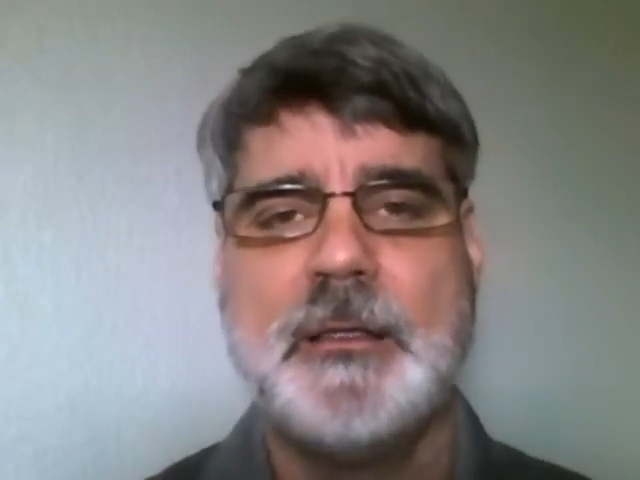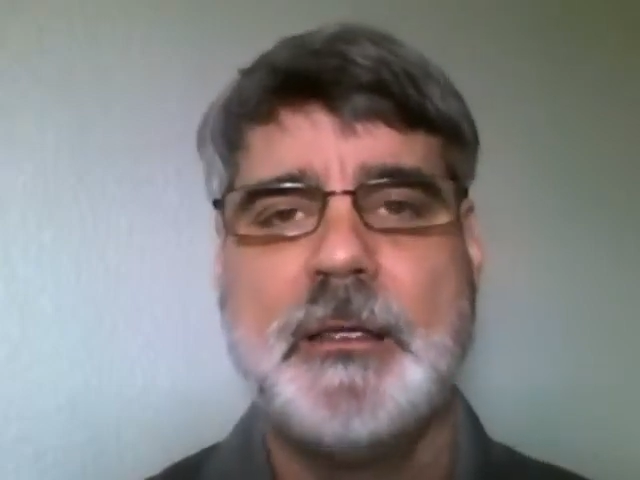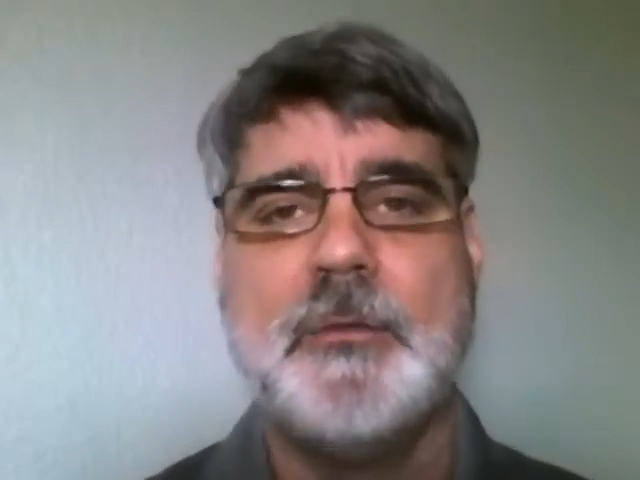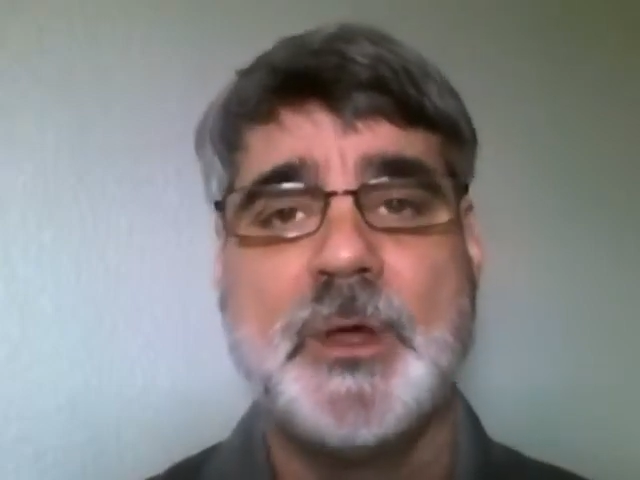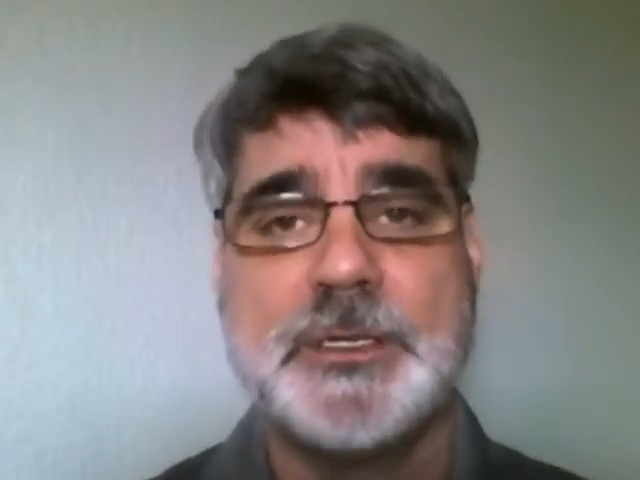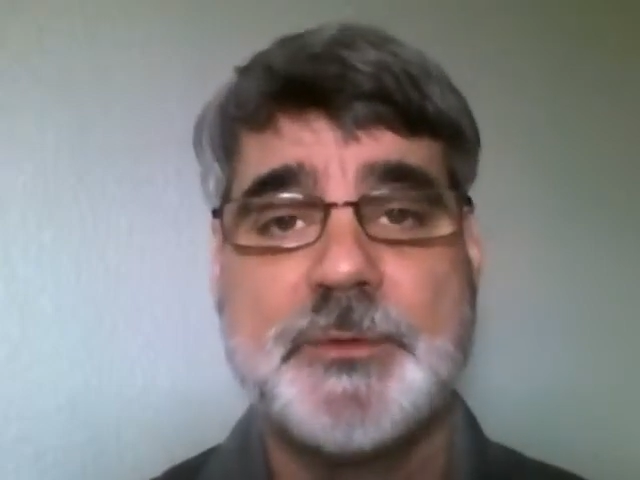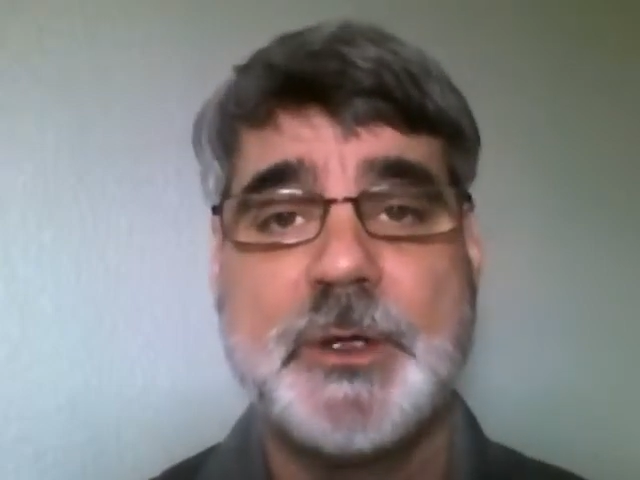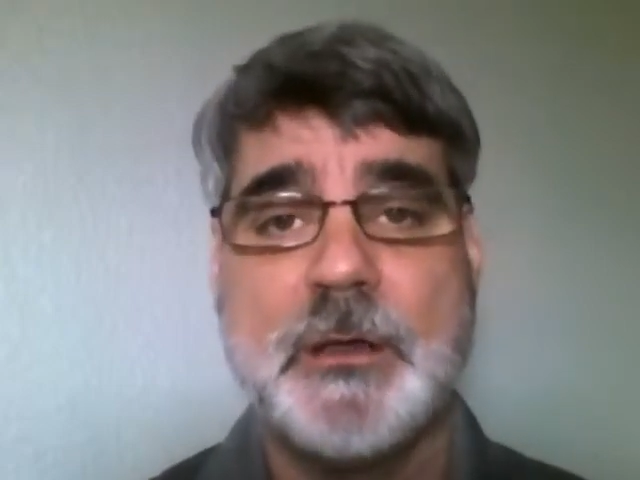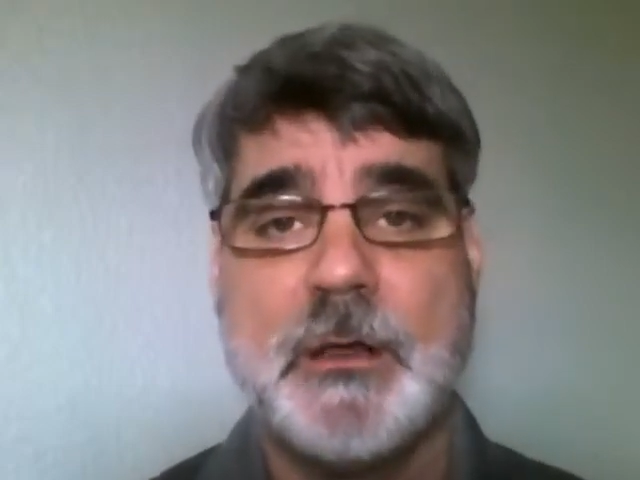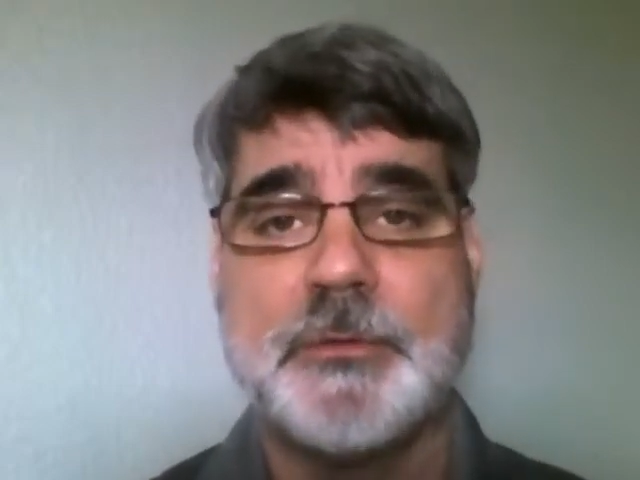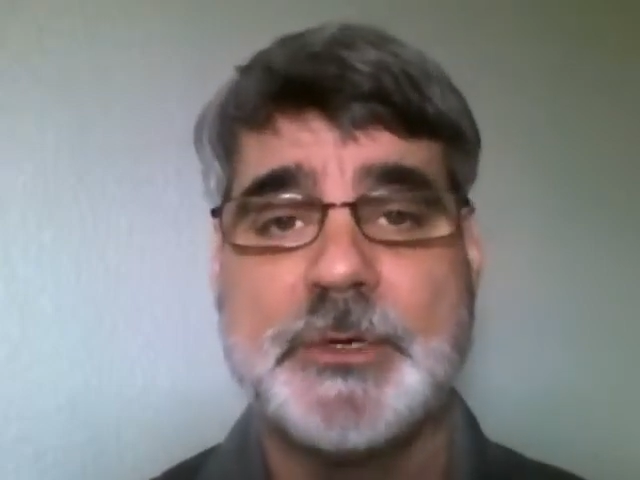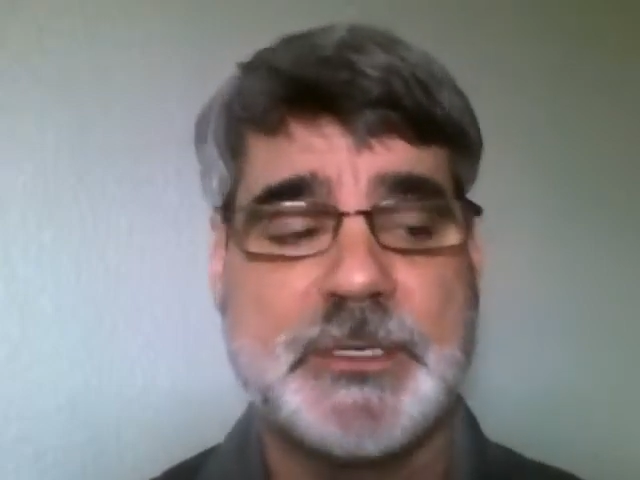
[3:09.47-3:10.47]
in which we
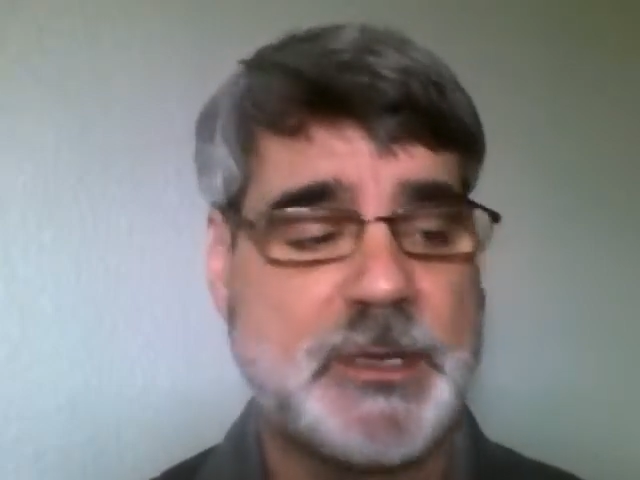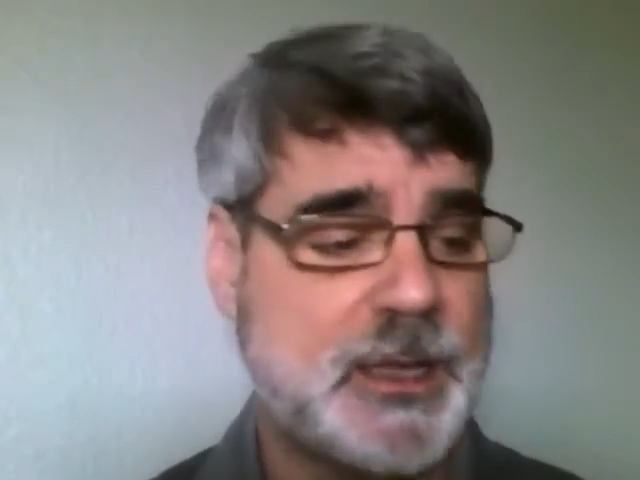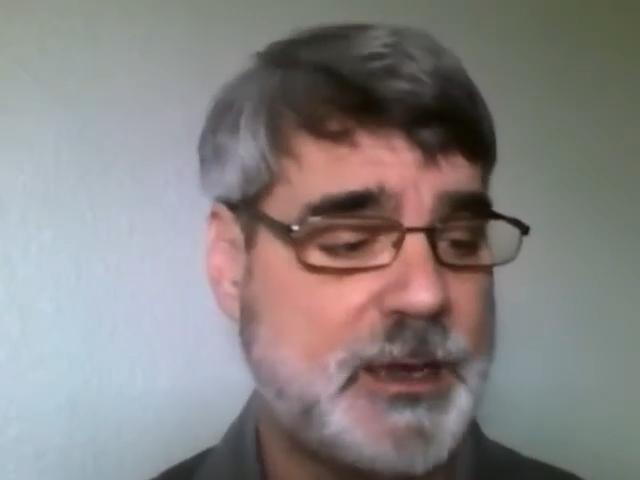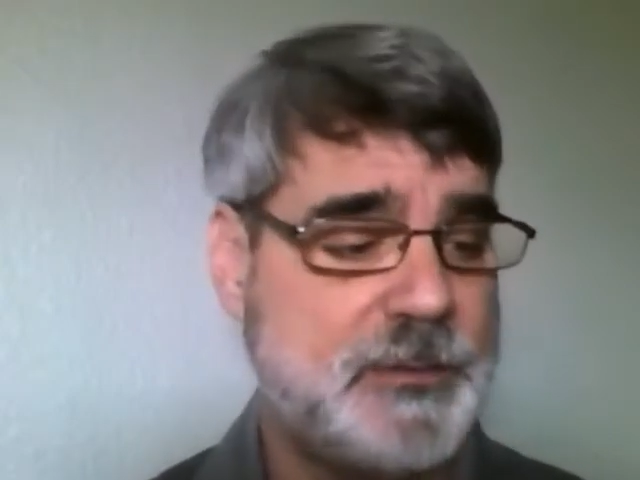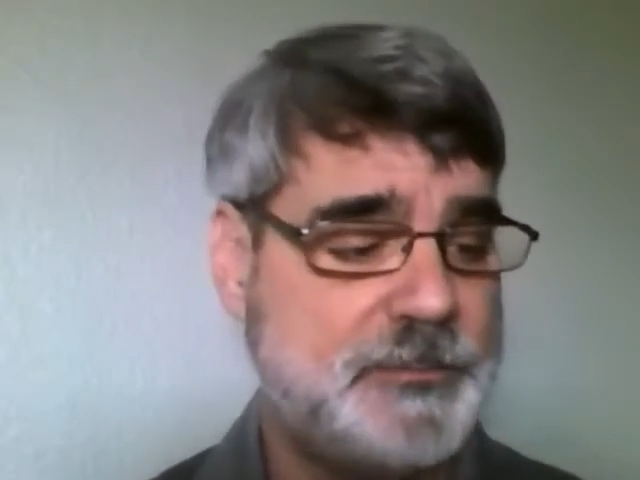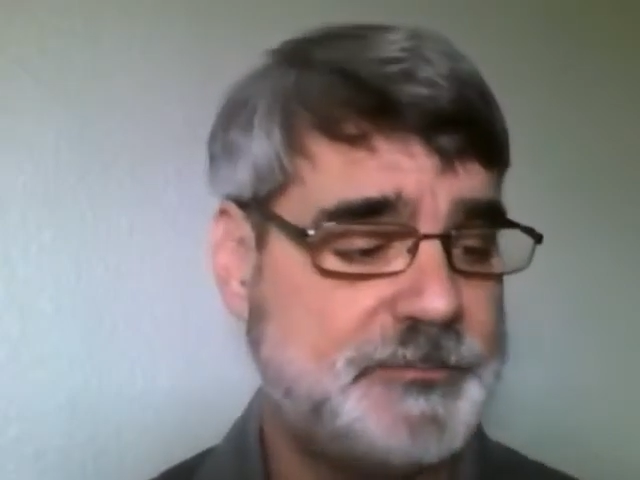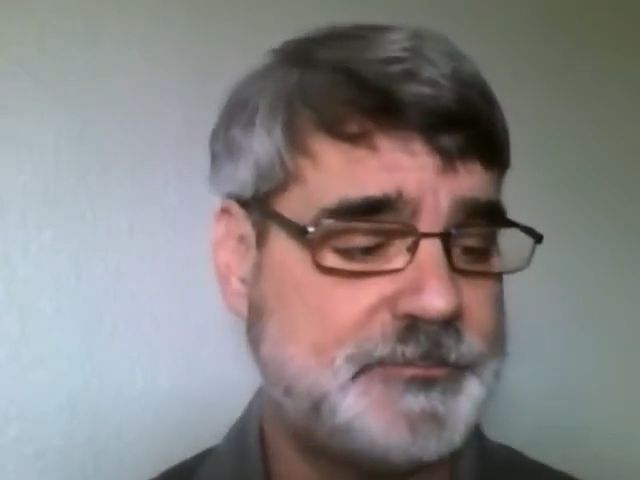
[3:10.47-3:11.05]
all reside.